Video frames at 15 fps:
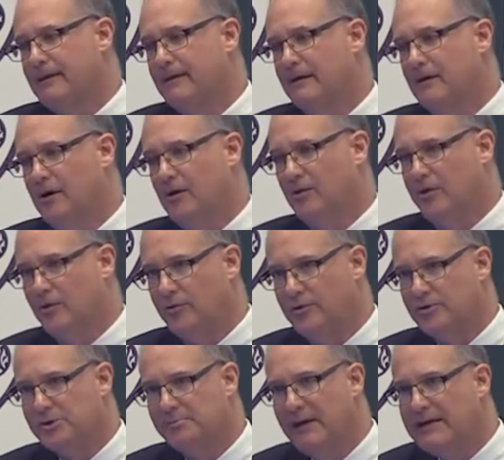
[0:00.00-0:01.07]
uh, although
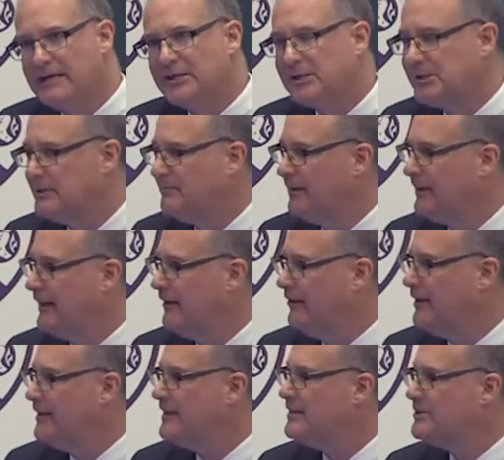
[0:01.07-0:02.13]
there's many
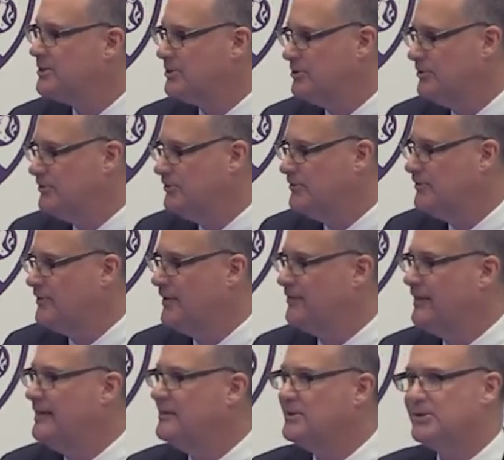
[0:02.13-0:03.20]
similarities to the
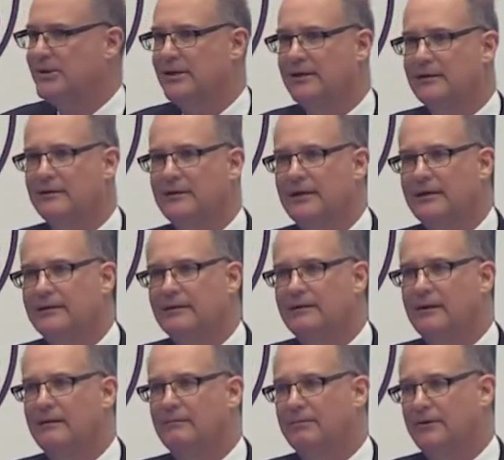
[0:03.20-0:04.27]
things that, that
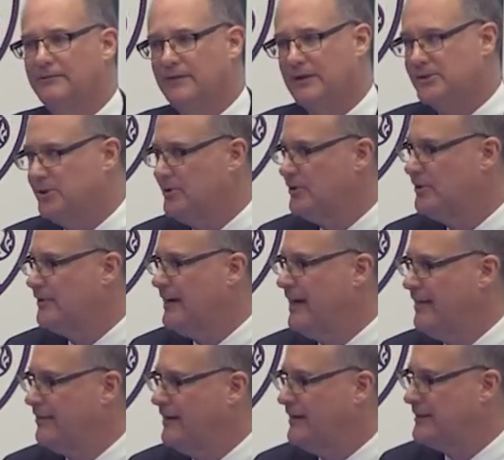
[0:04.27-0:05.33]
uh, Professor
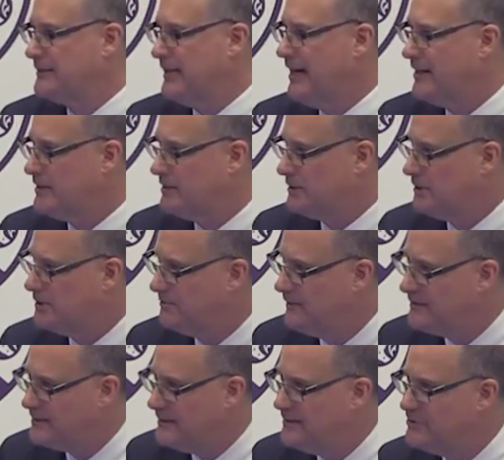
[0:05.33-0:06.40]
Athanassakos has
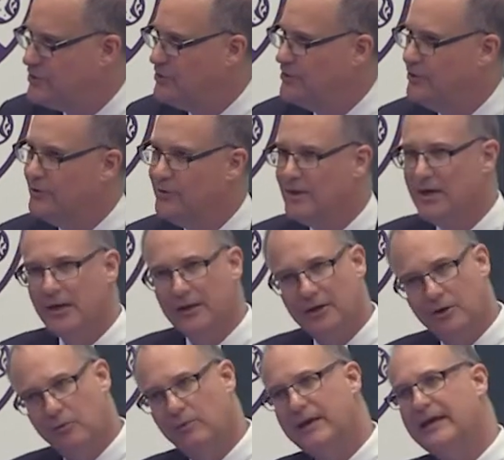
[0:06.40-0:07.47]
been teaching you,
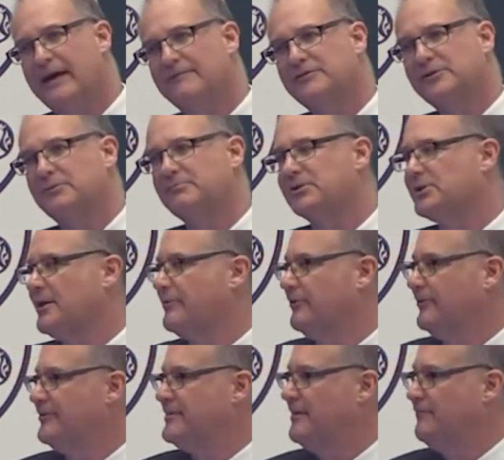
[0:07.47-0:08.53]
you know, we have some
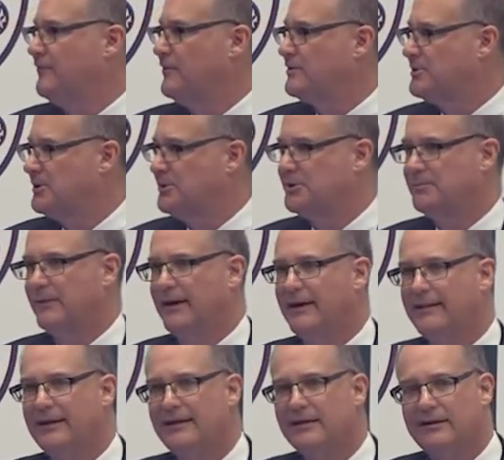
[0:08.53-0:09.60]
subtle differences, but
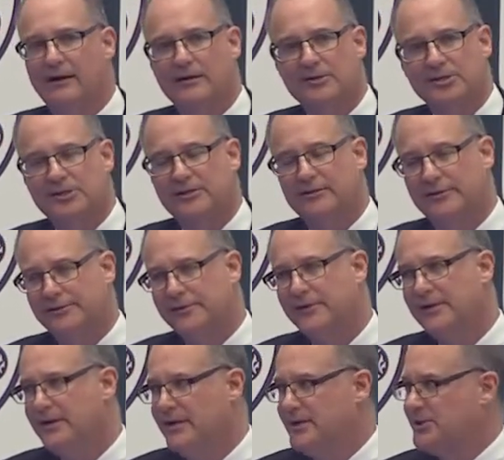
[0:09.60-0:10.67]
I think are still
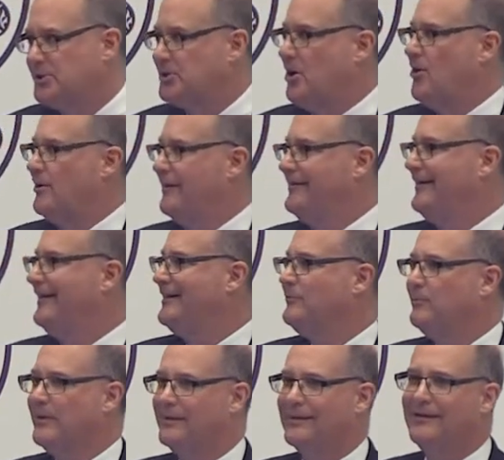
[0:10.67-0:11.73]
solidly
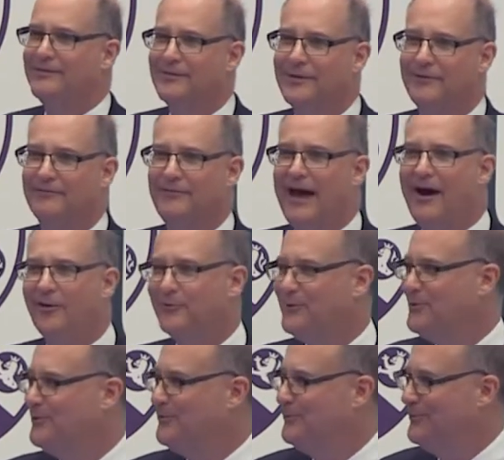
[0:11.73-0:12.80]
within the
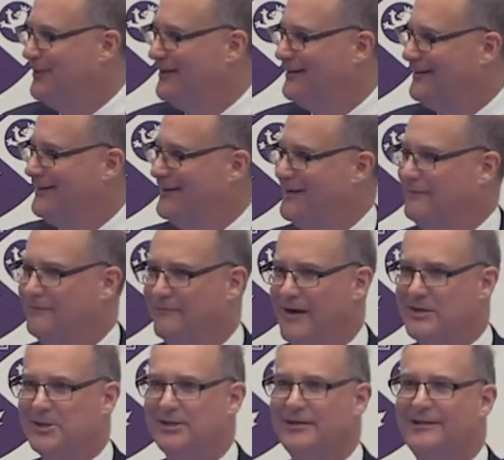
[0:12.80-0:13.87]
value uh,
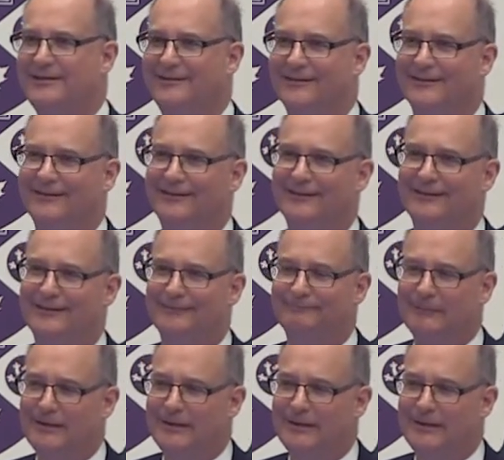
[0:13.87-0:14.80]
investing uh,